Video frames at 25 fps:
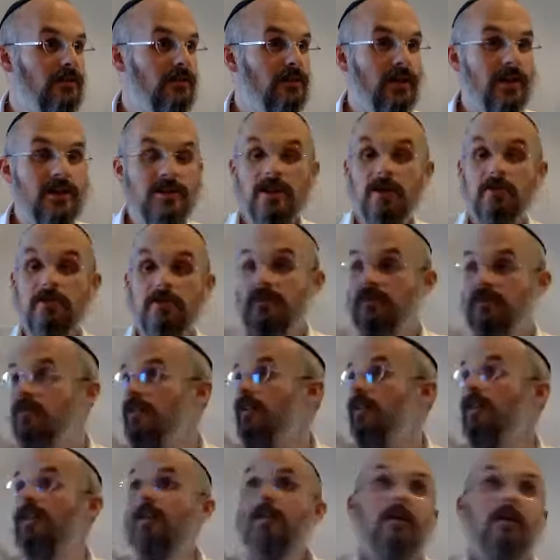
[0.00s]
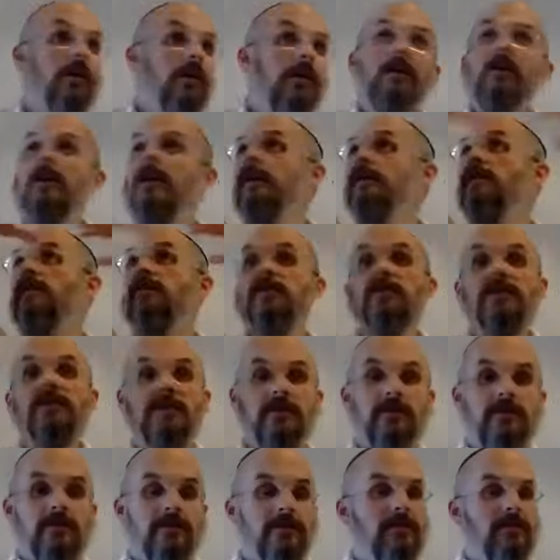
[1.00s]
Hashem is
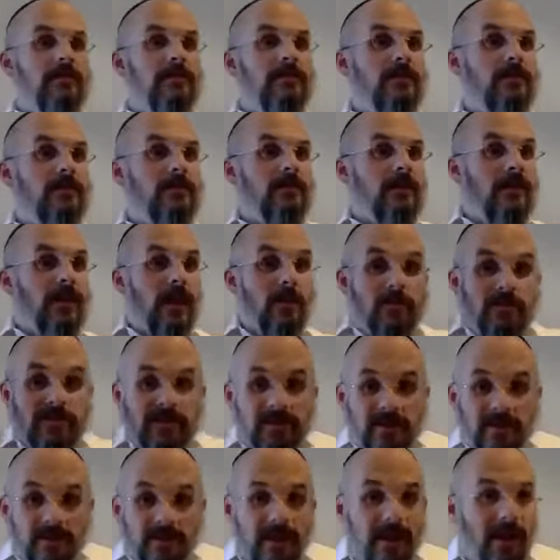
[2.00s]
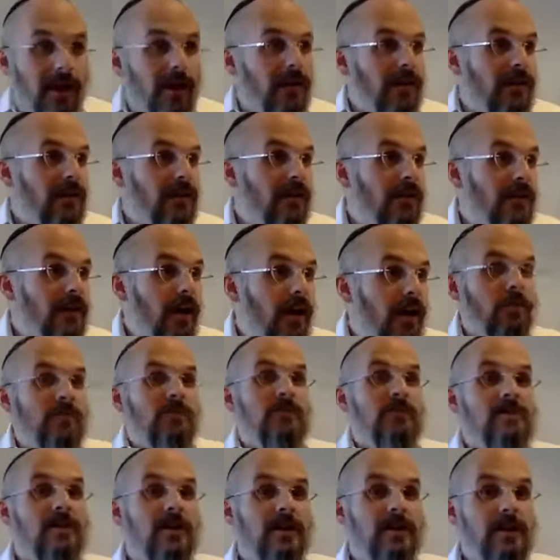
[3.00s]
infinite. And I'm this little guy. How are we
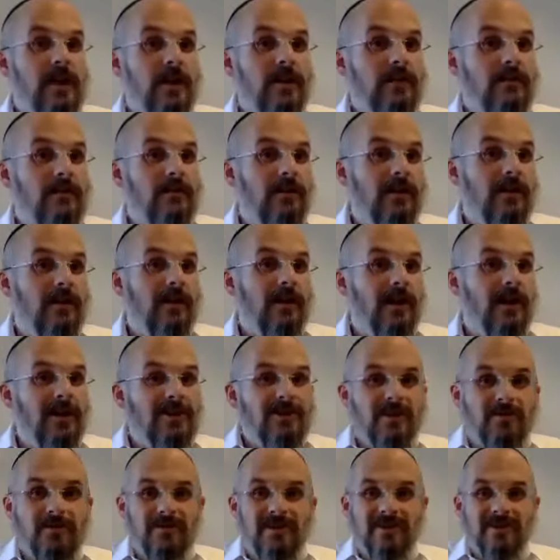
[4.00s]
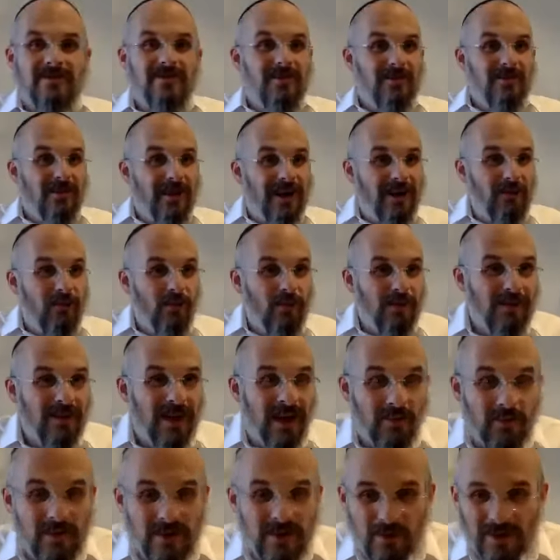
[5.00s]
supposed to connect? Hashem says, you know, I want, I
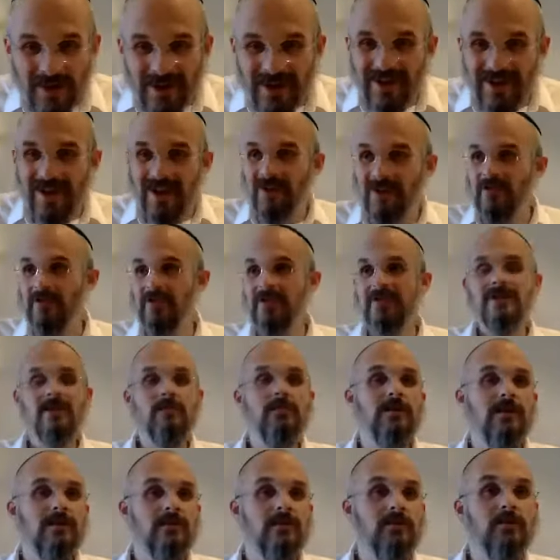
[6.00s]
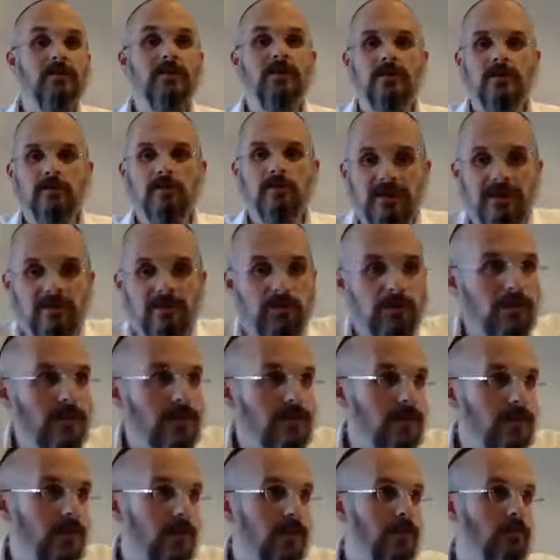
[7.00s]
really want to connect you. Here's how we're going to do it. Can you please put
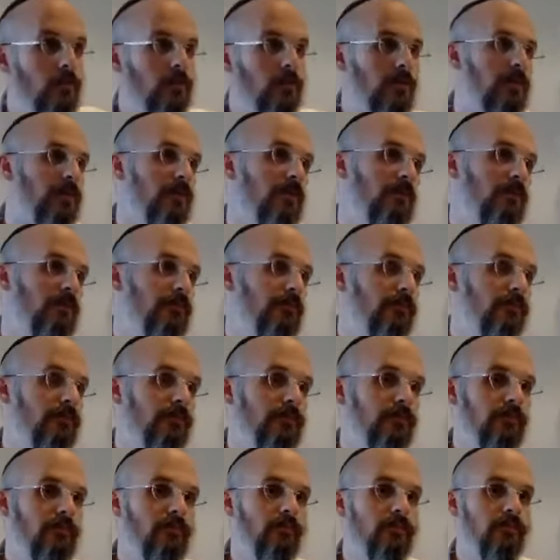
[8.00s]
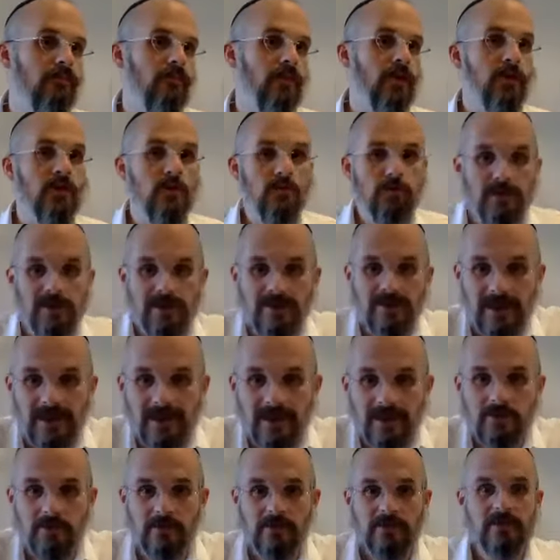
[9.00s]
this on in the morning? Can you please say
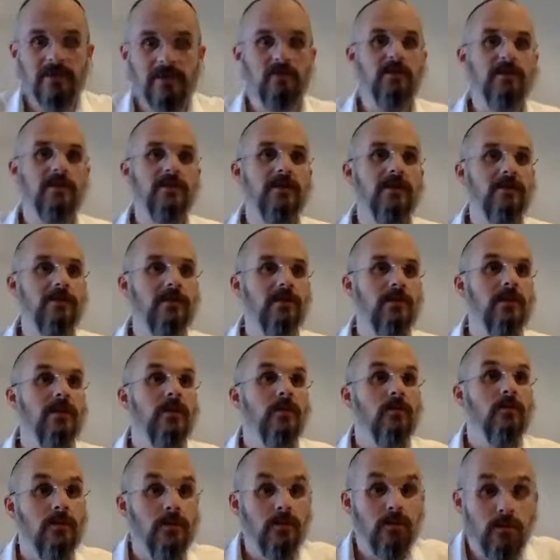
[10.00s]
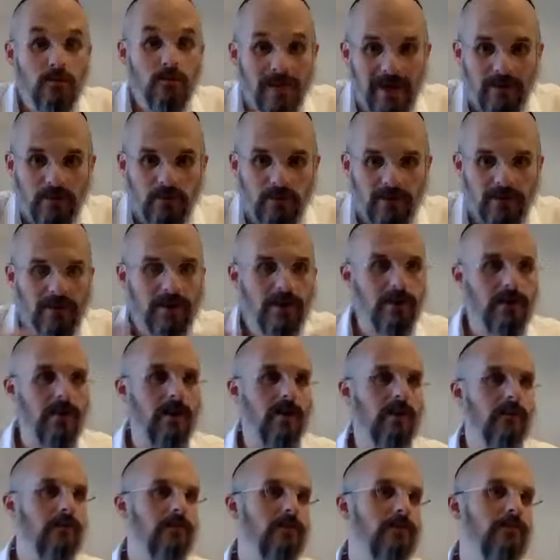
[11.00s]
these words in the morning? When you do that, we're going to
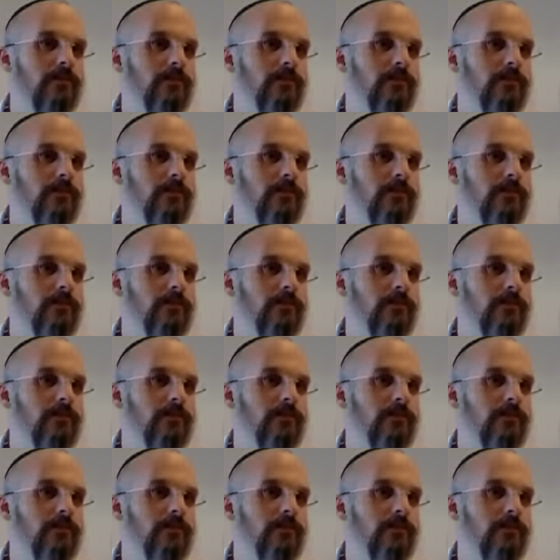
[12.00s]
connect.